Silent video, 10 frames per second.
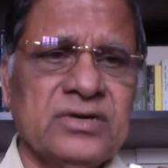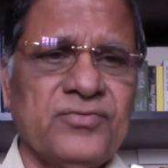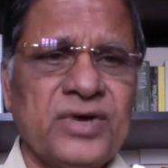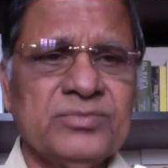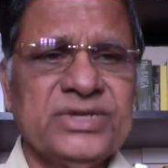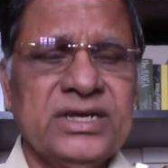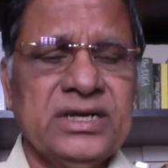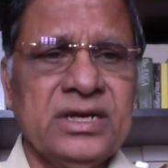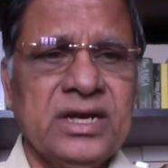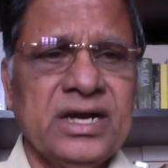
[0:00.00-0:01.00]
from the
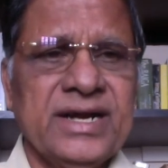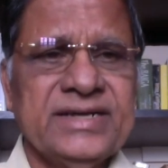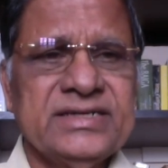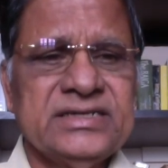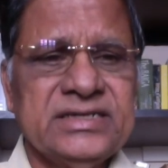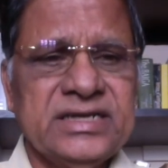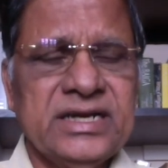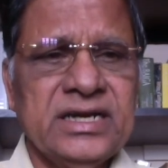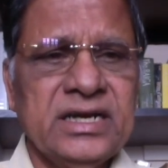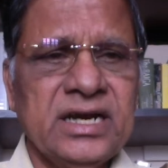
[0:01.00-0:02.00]

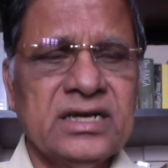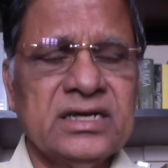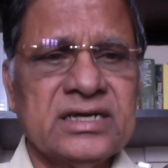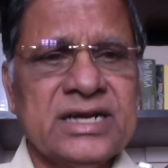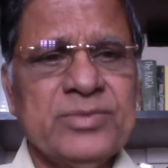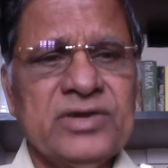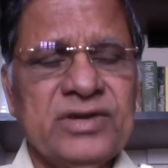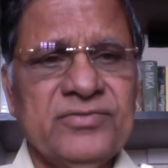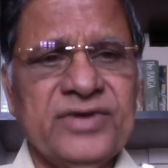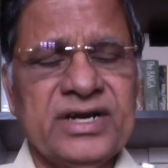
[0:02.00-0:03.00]
ITDA and the Tribal
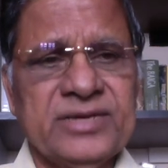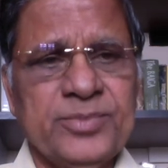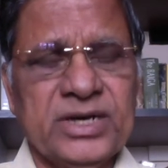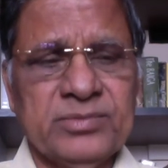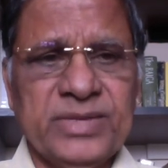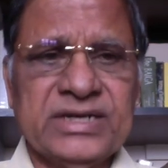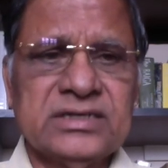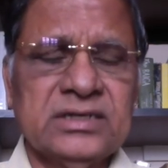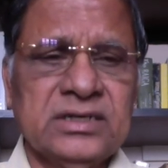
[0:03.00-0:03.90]
Welfare Department.